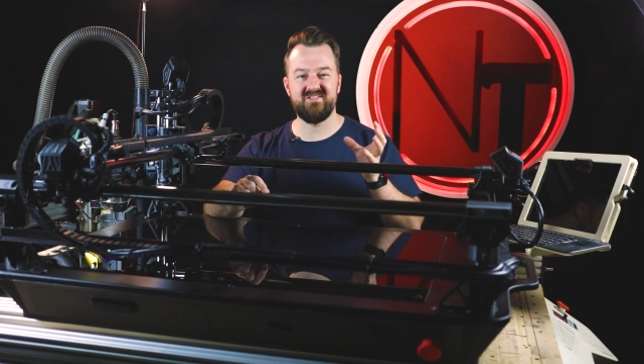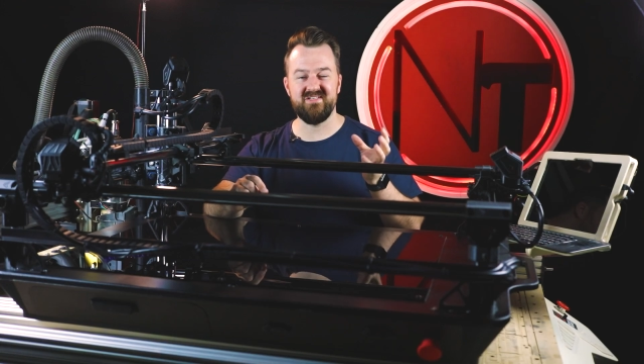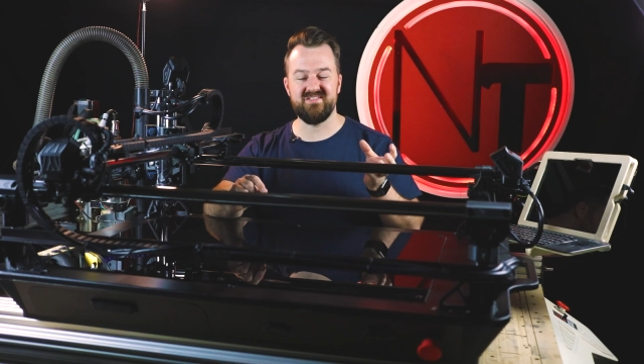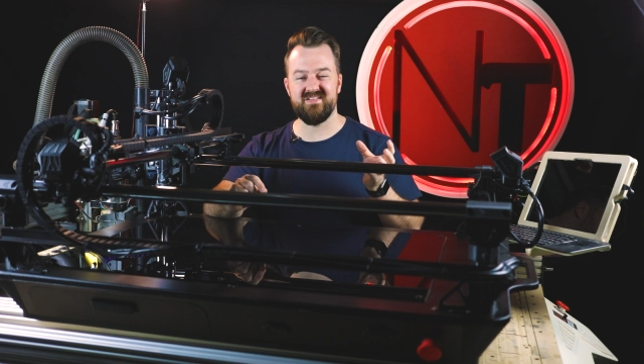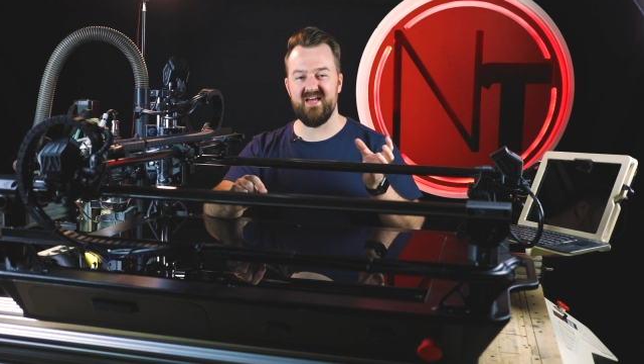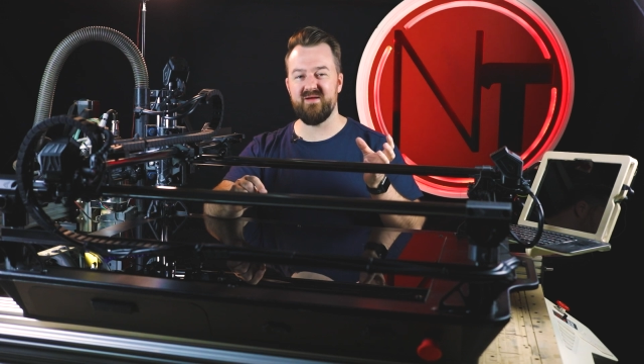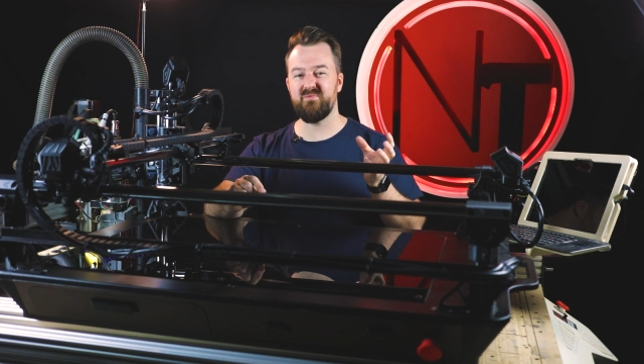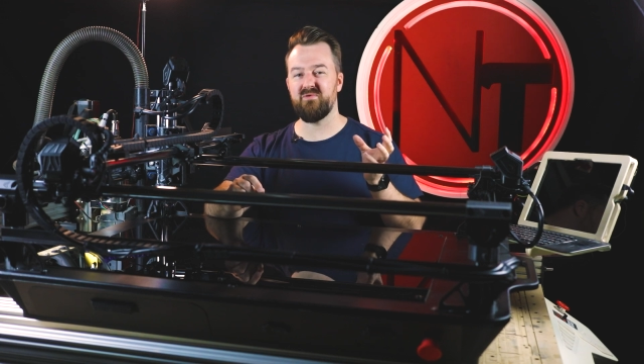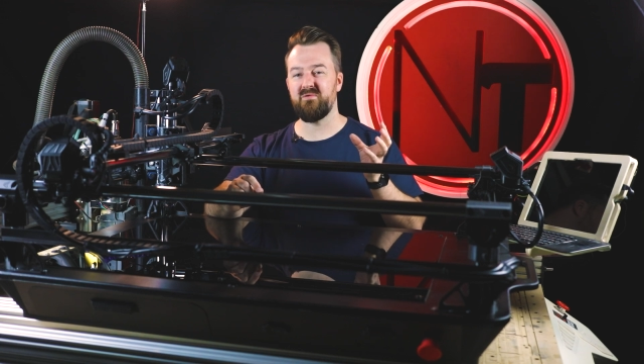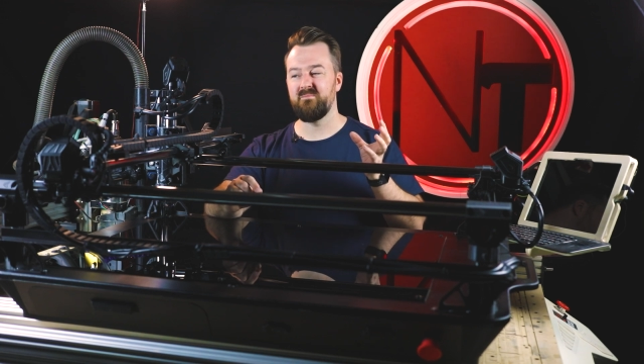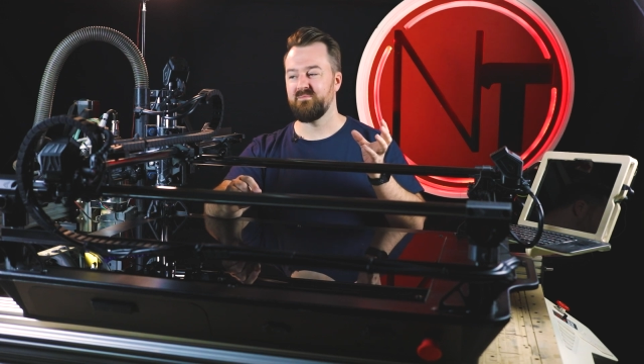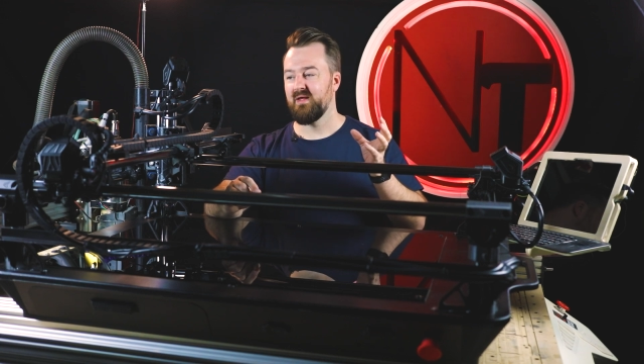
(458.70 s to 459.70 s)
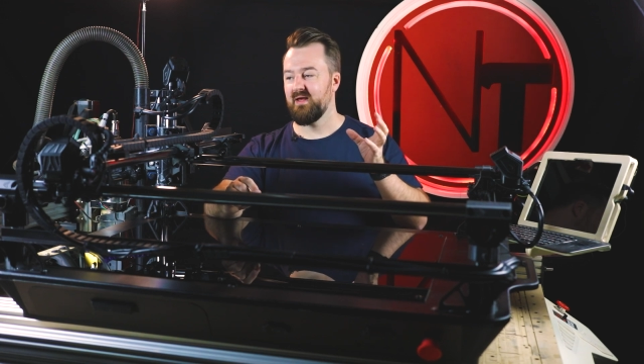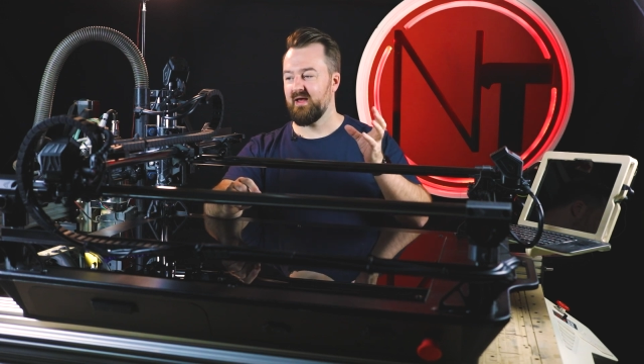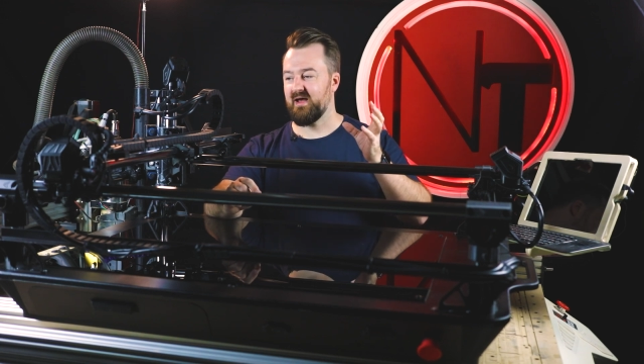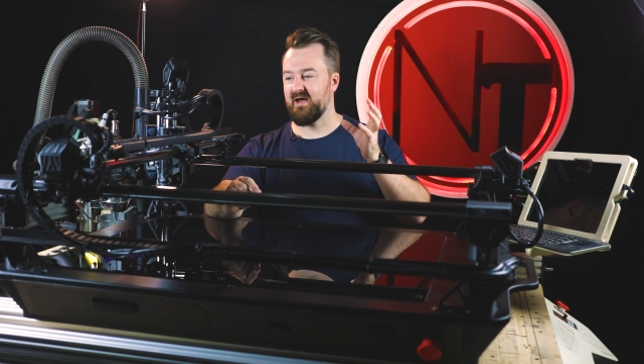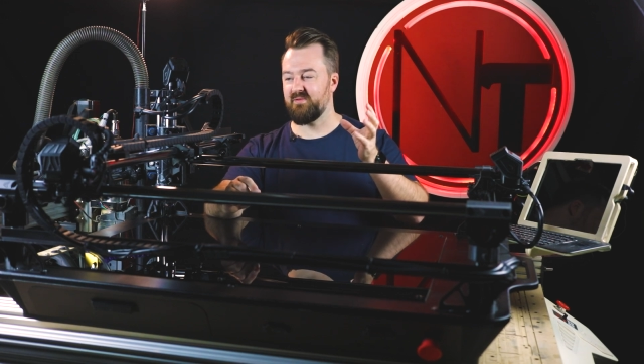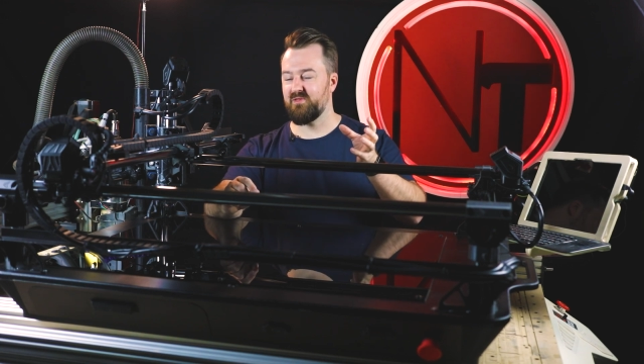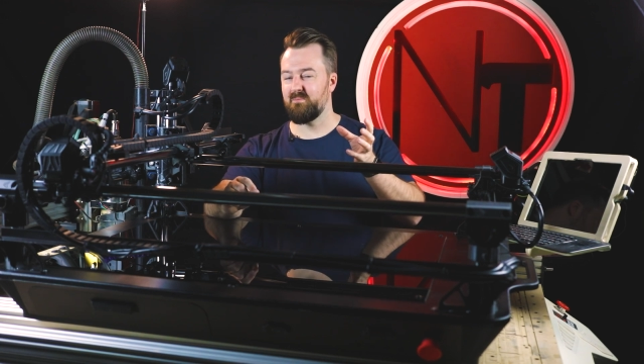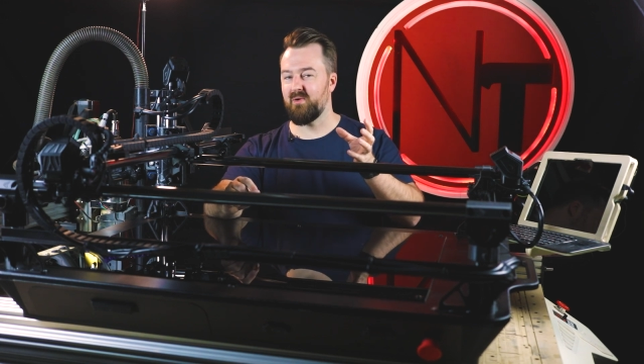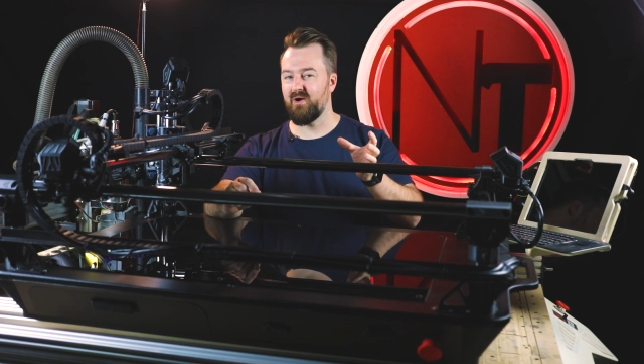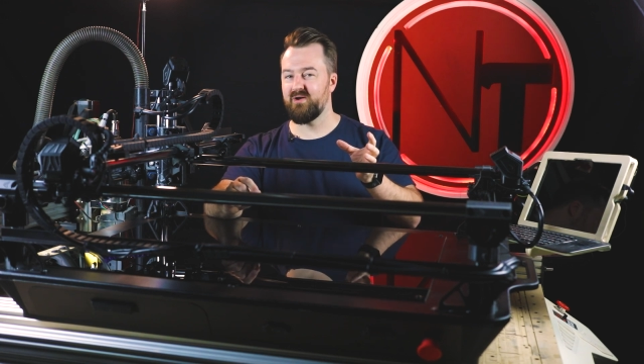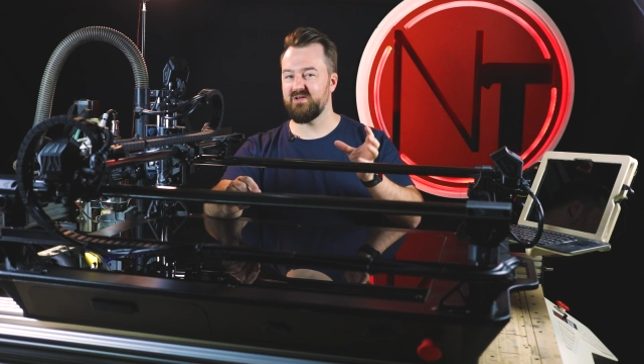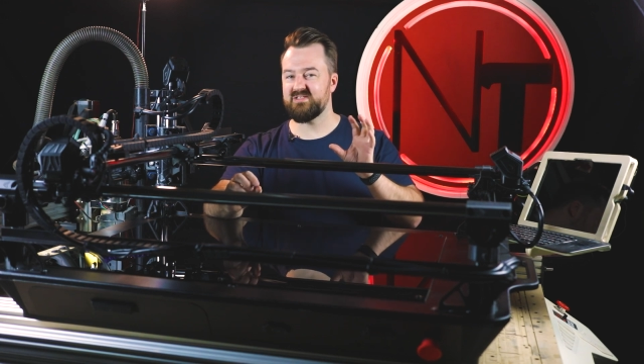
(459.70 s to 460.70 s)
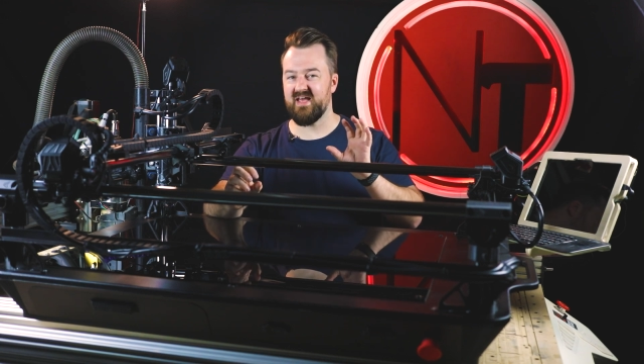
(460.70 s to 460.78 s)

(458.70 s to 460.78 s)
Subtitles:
disable the motors